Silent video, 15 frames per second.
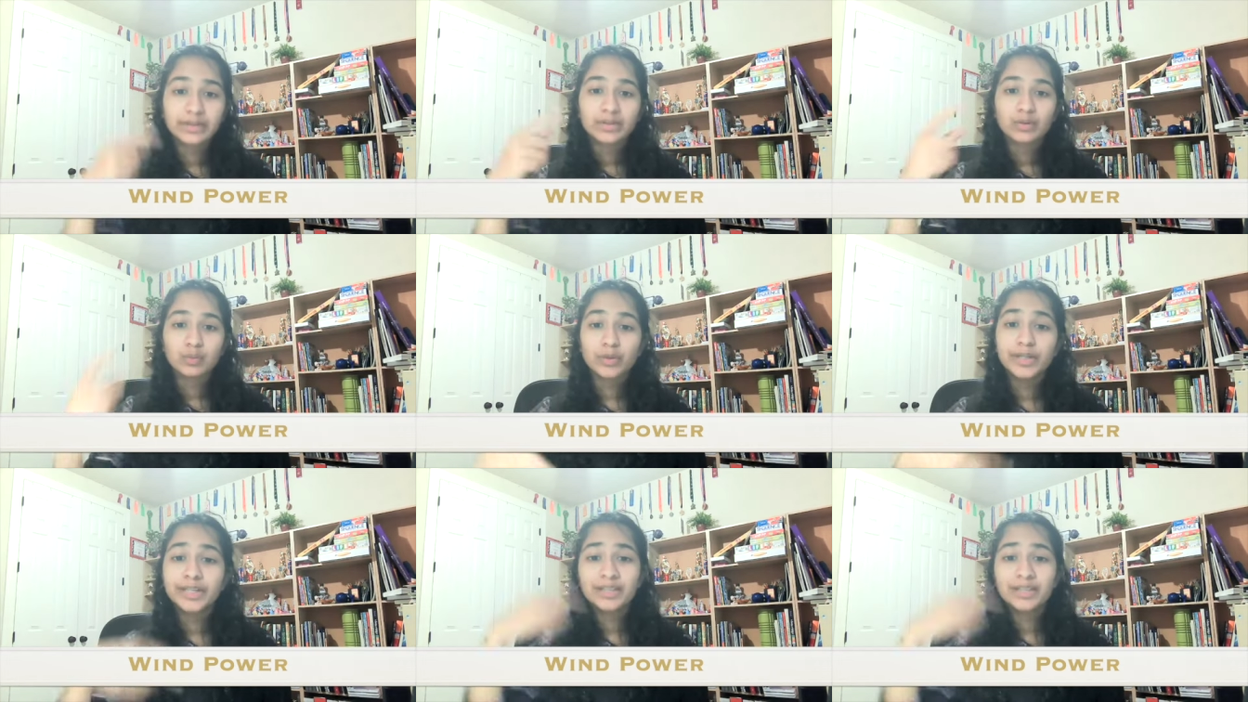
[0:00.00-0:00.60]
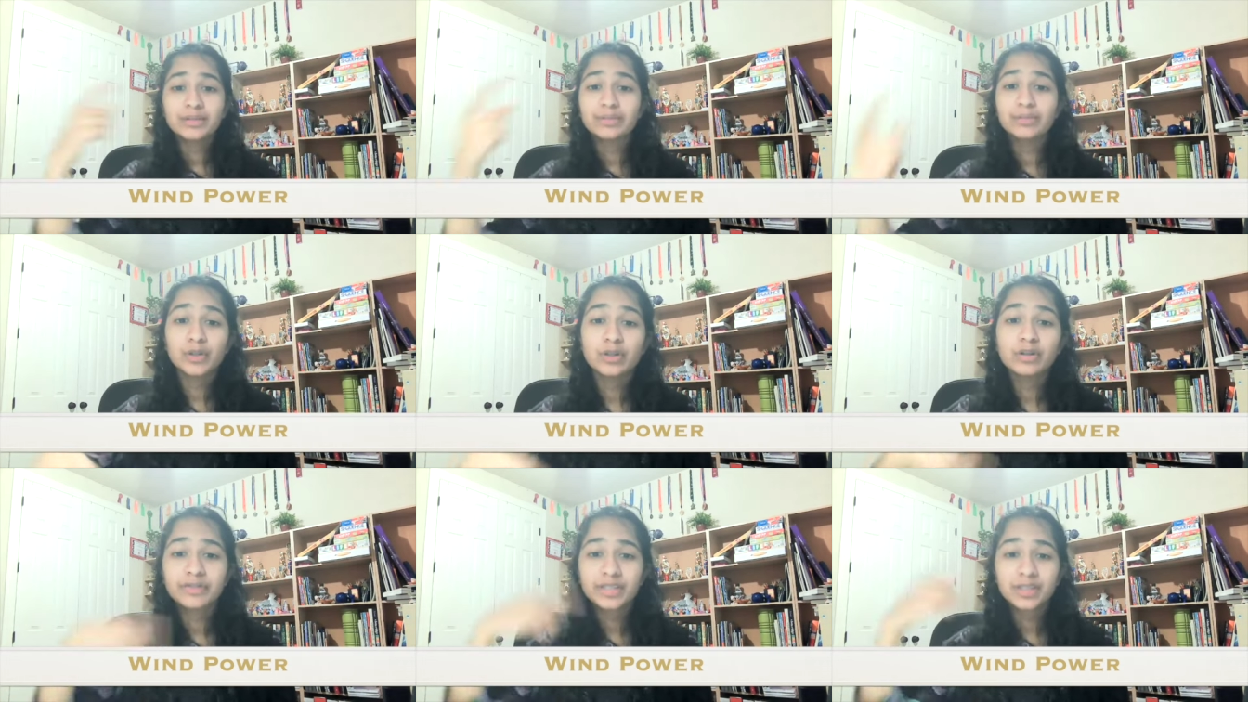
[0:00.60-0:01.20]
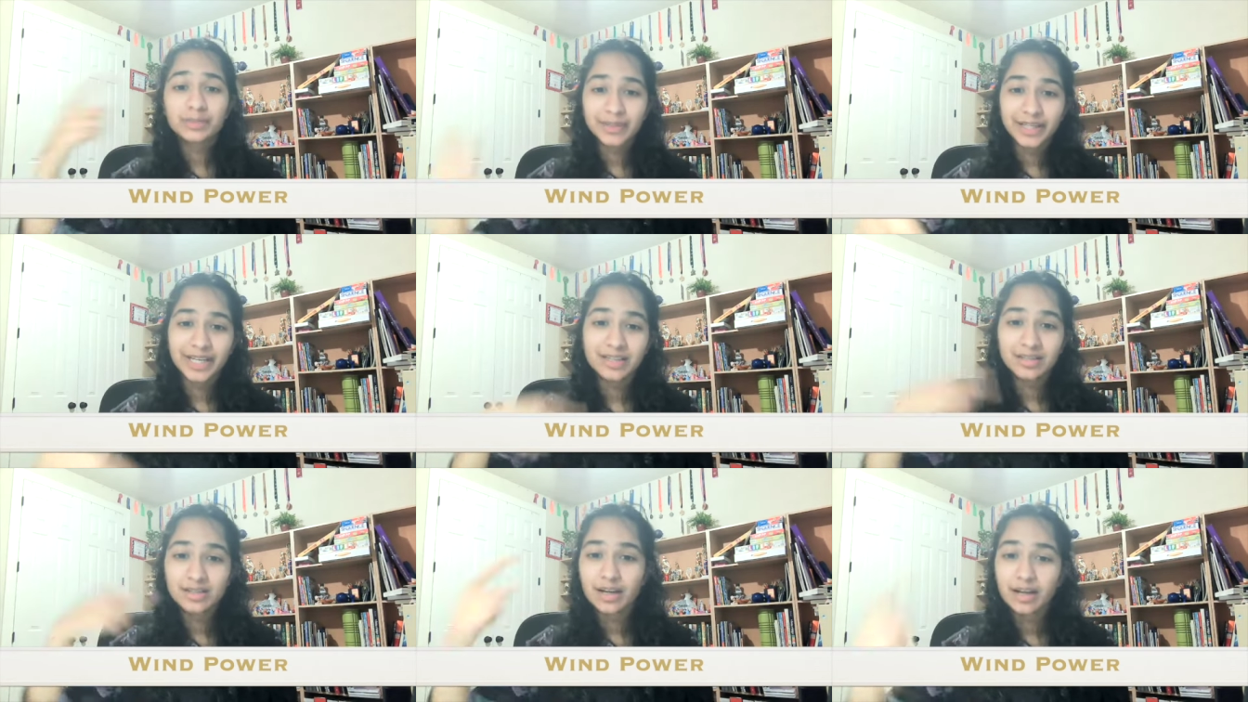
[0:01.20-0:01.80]
the wind moves the
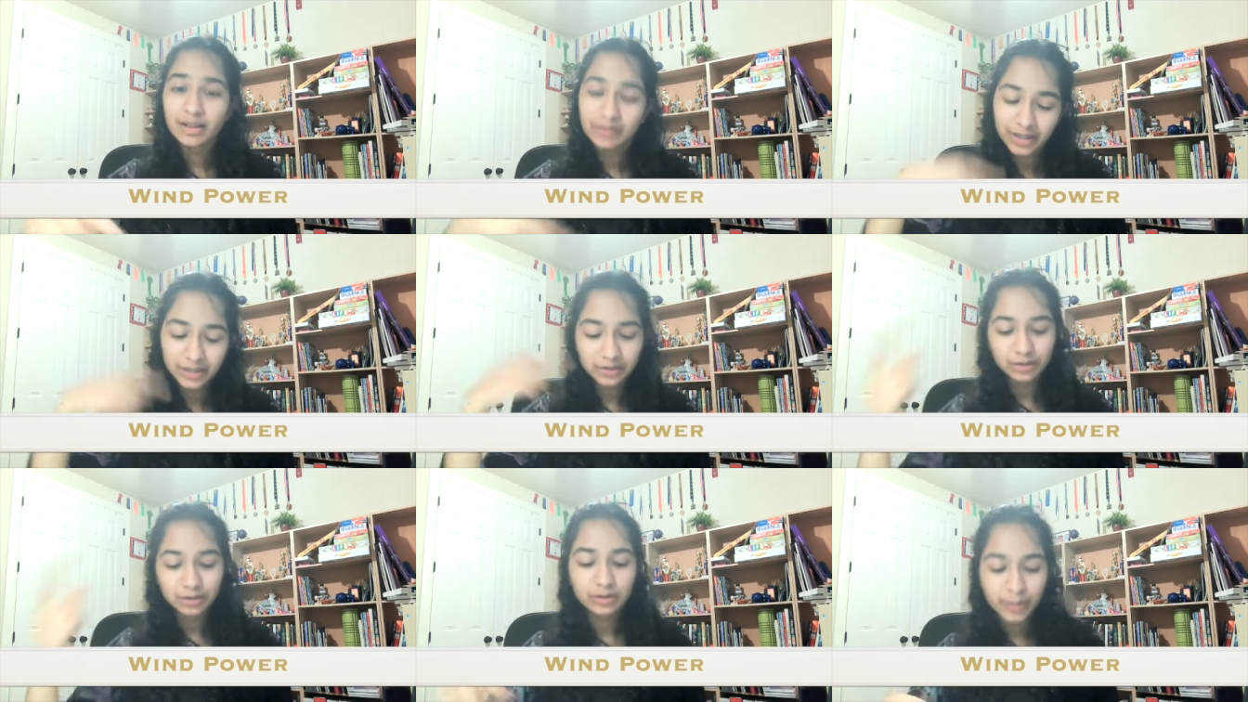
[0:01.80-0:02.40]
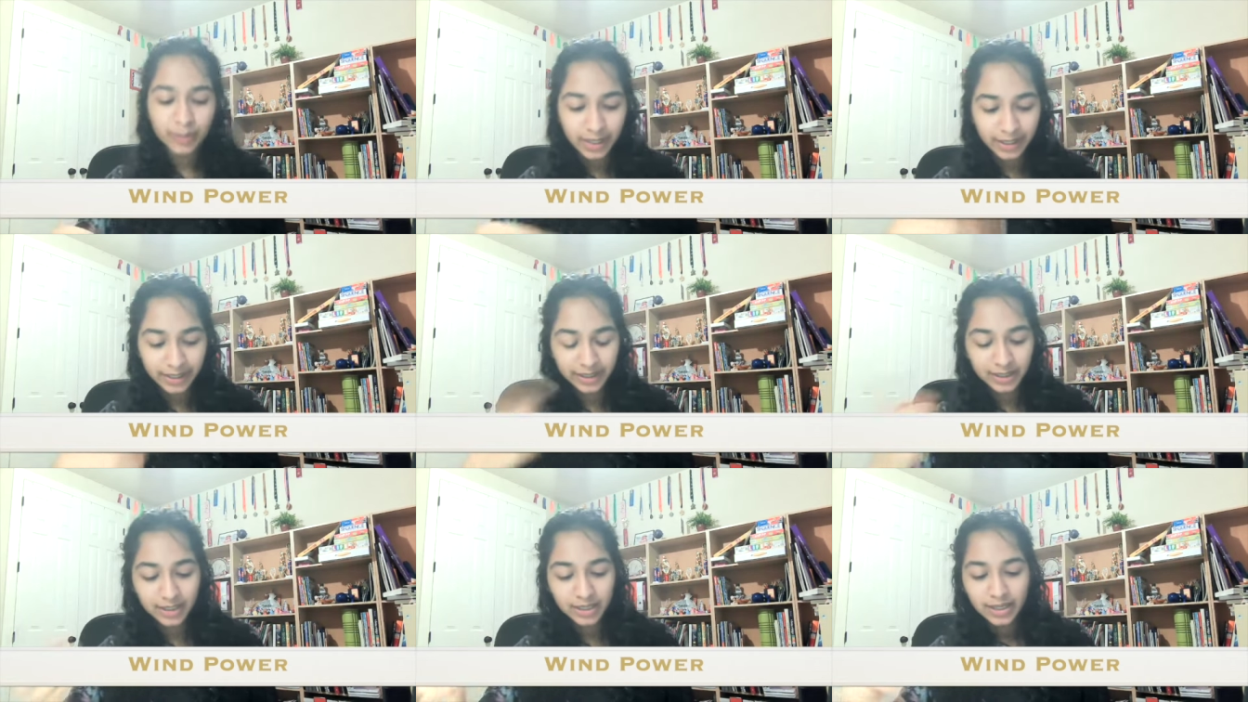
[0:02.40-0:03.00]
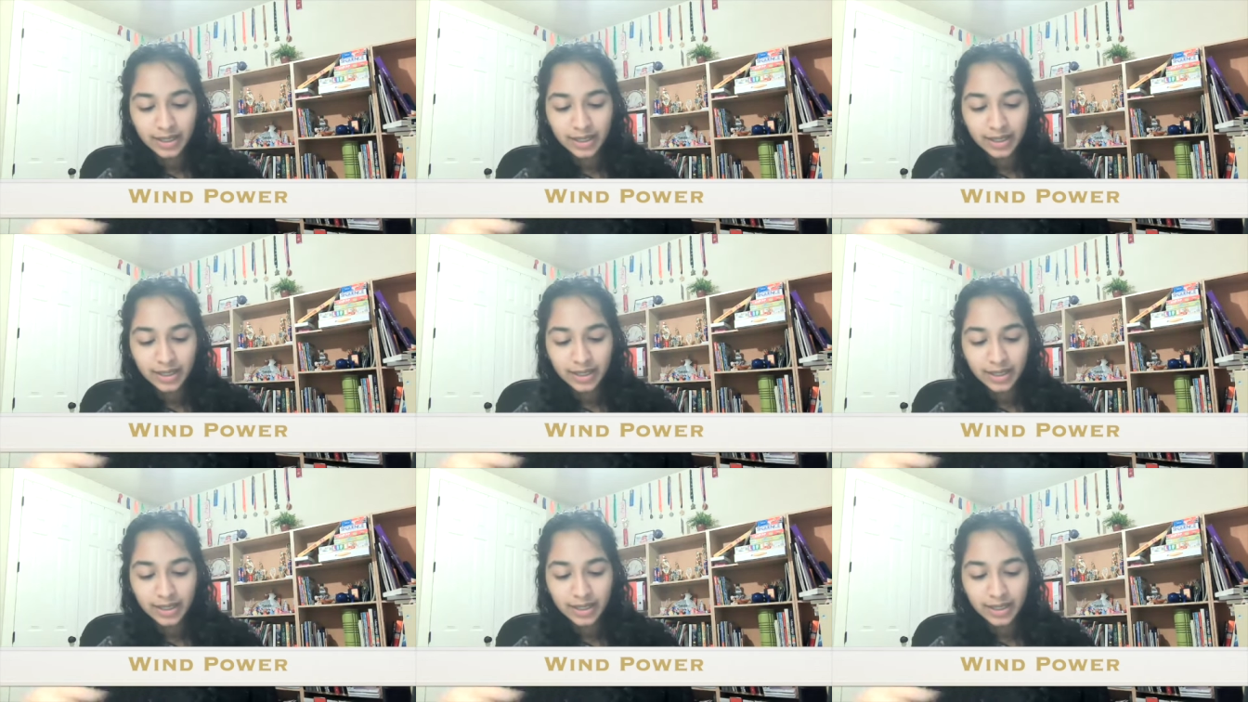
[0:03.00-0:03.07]
blades of a turbine